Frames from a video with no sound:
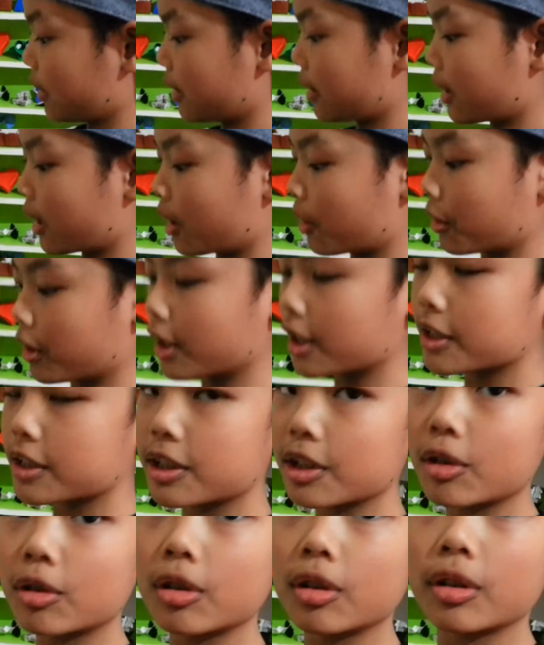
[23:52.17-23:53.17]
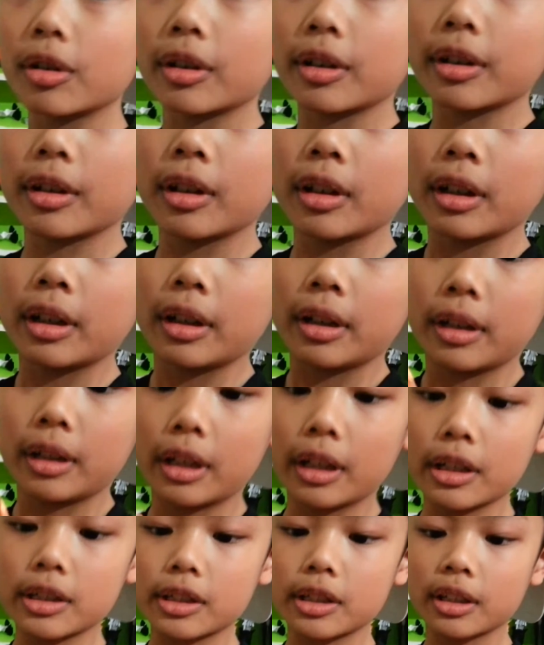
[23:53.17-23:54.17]
Now here's
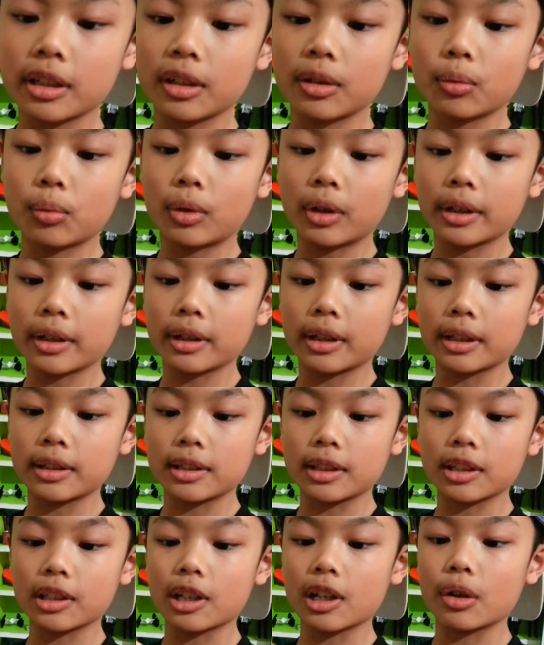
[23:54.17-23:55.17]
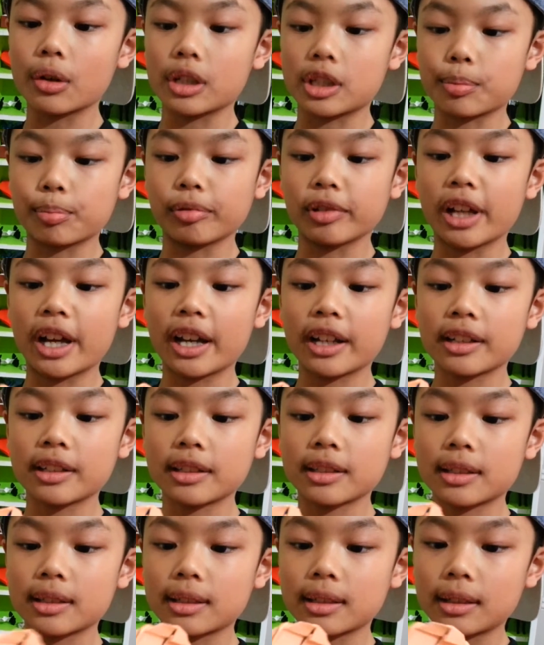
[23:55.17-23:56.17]
the one that didn't go as
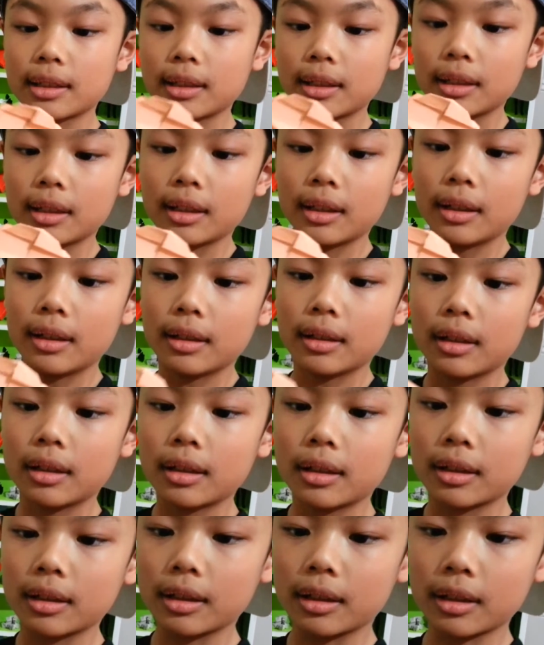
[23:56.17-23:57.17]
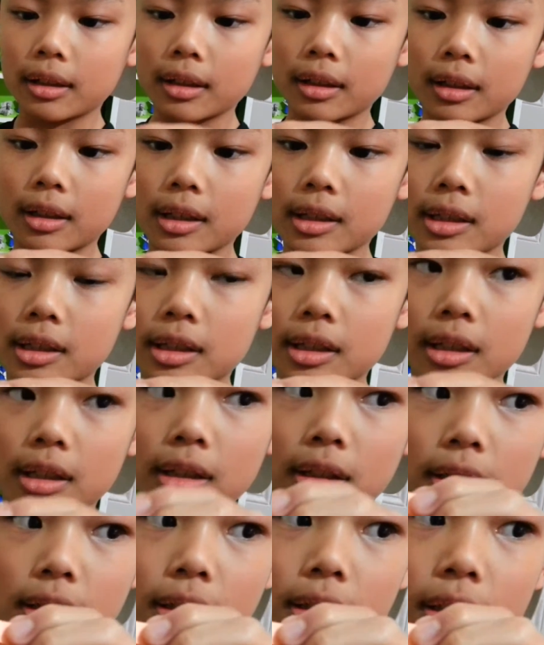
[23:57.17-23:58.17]
planned. This
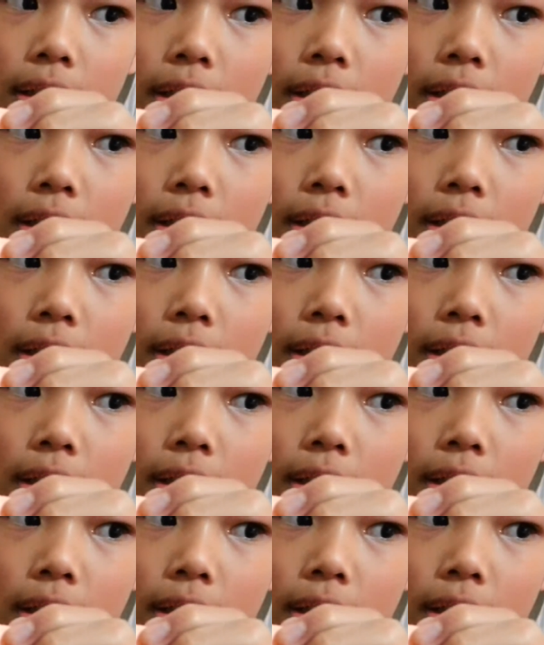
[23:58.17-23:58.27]
is